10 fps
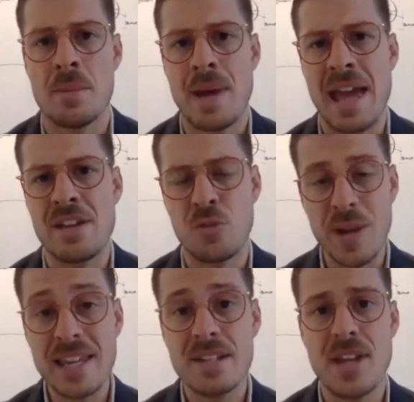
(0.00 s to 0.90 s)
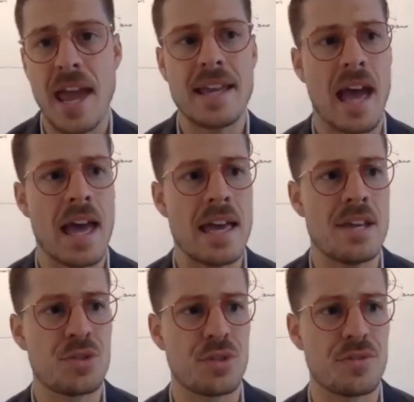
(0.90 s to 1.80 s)
And if we can take a
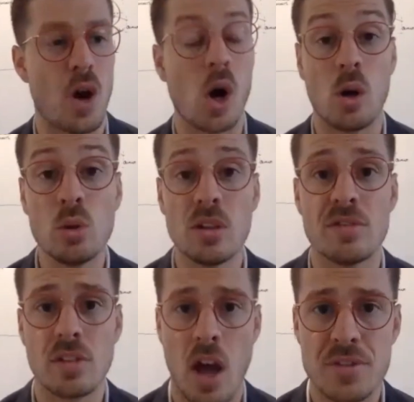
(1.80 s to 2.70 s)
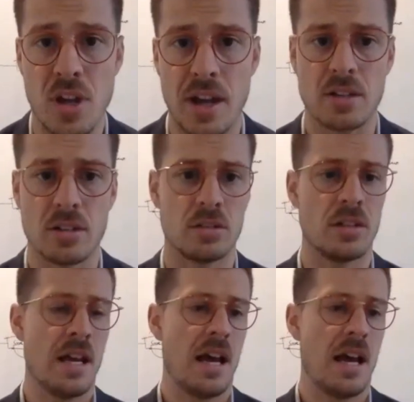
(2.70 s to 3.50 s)
sort of whole of life cycle,